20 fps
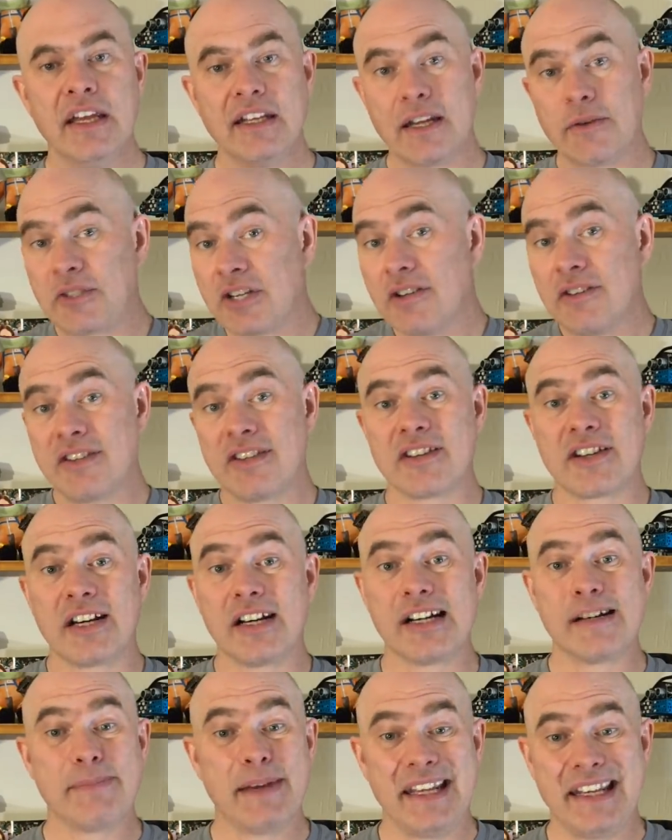Now, tungsten
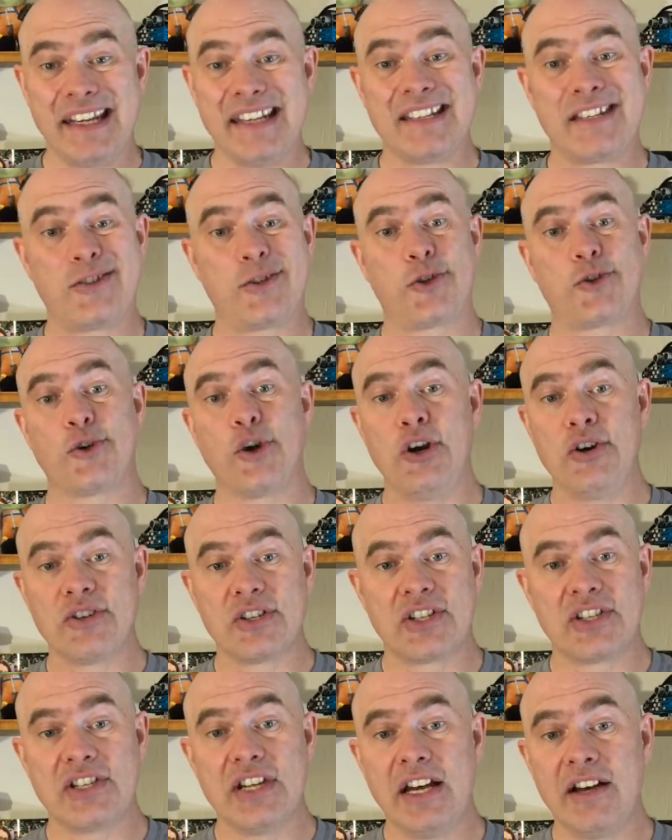carbide is strong
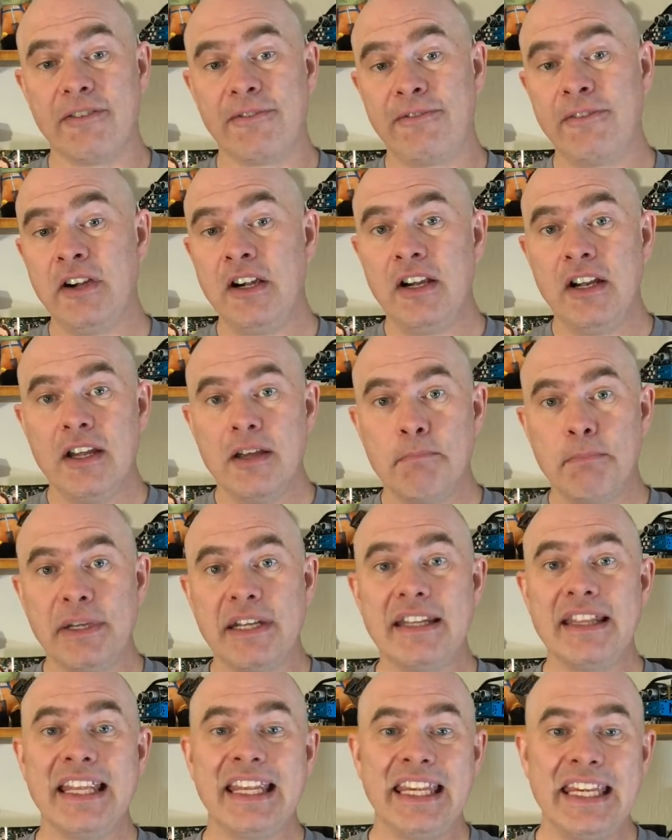stuff,
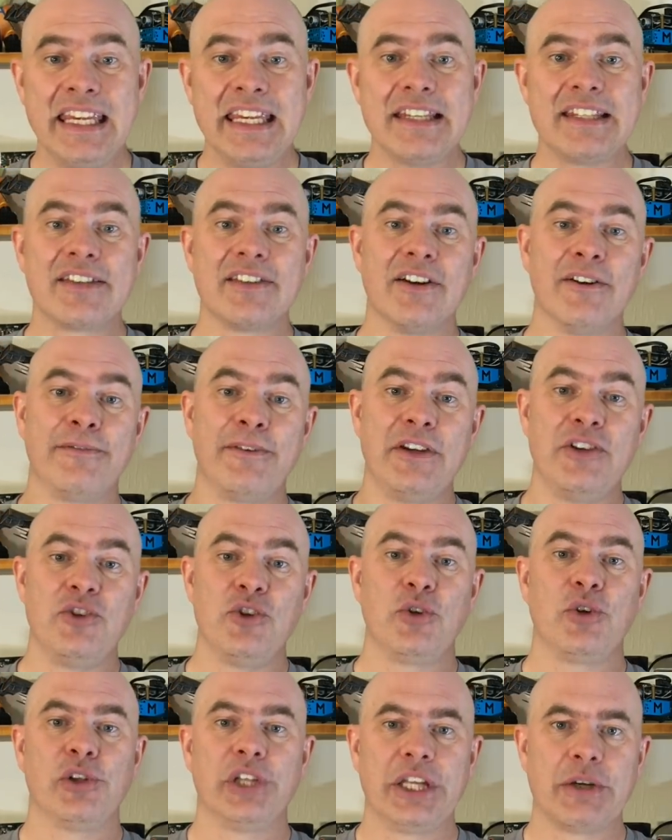but in the heat of a
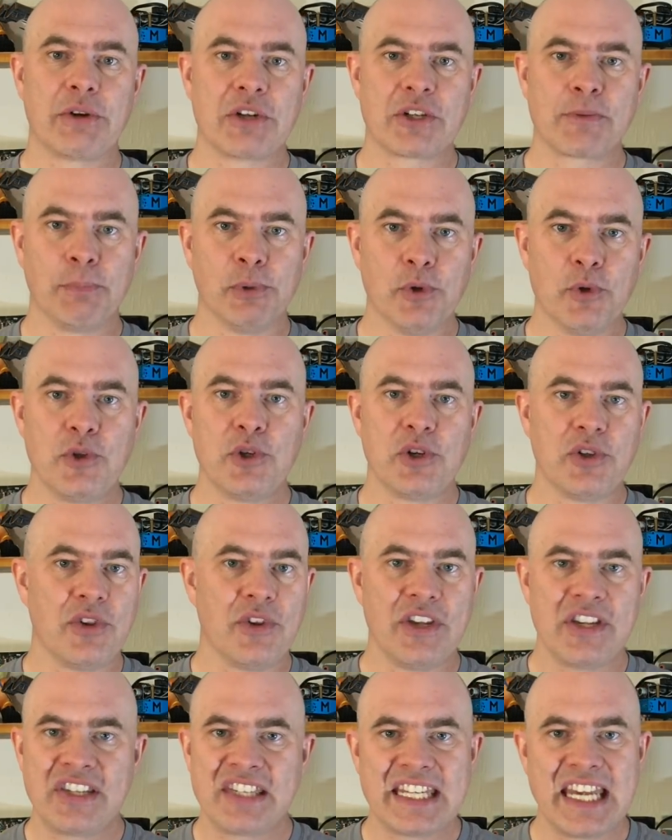nuclear
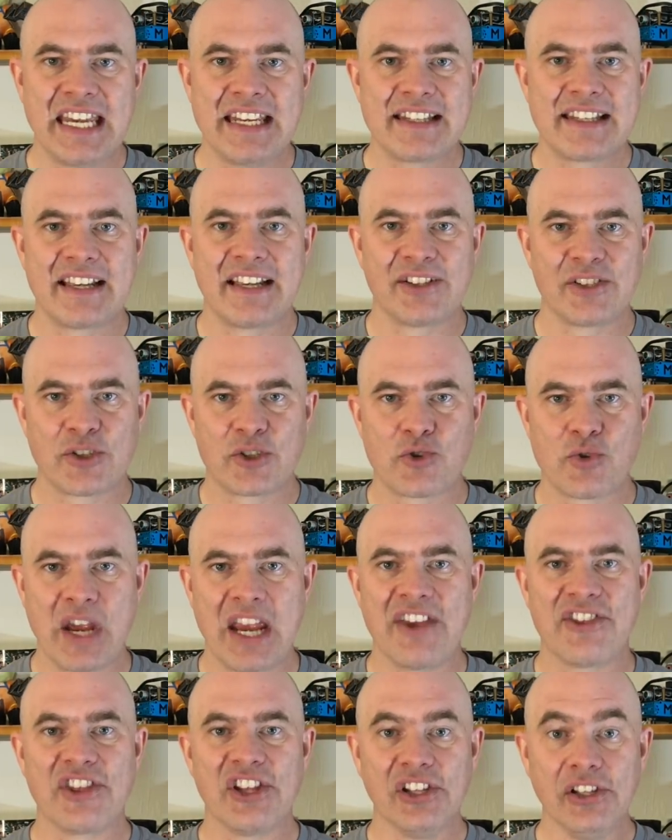explosion, this tensile
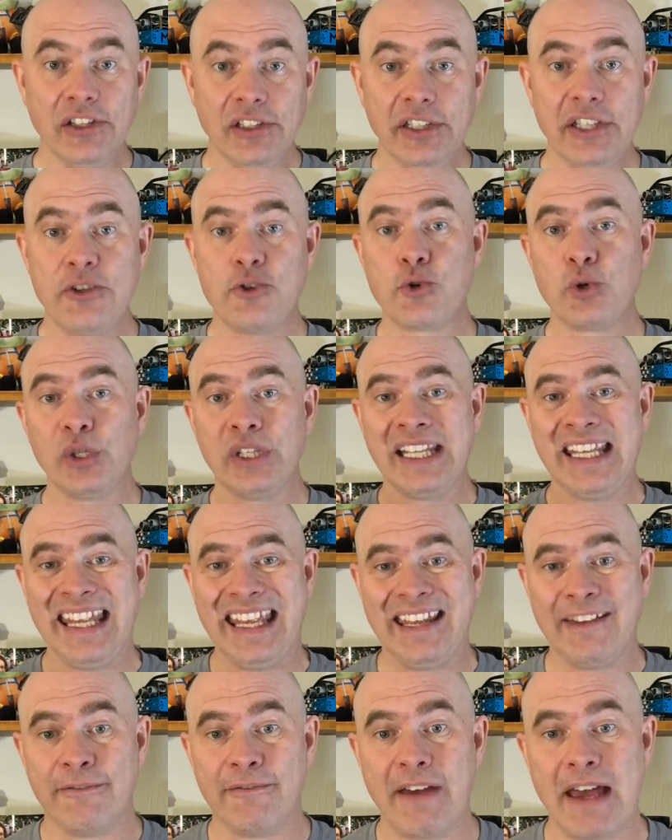strength literally
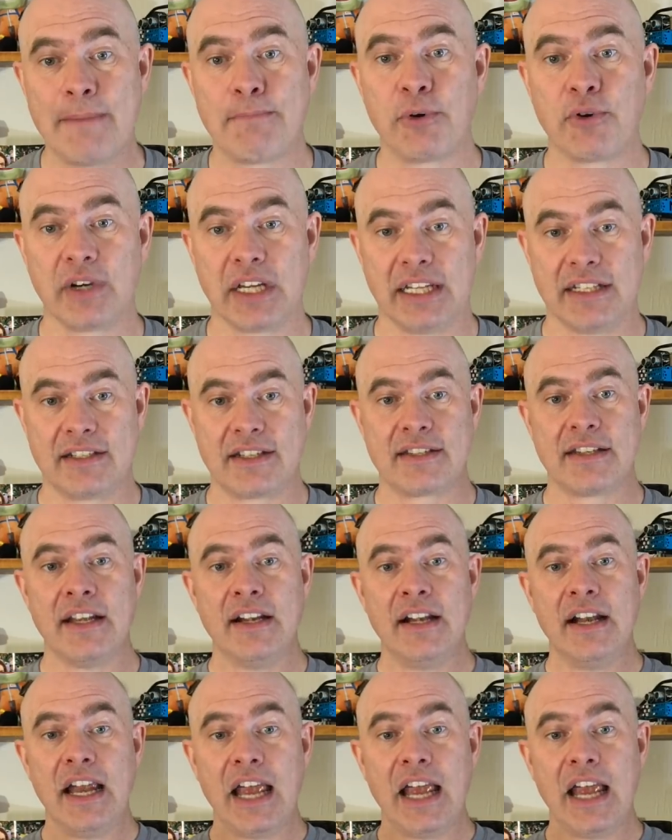evaporates.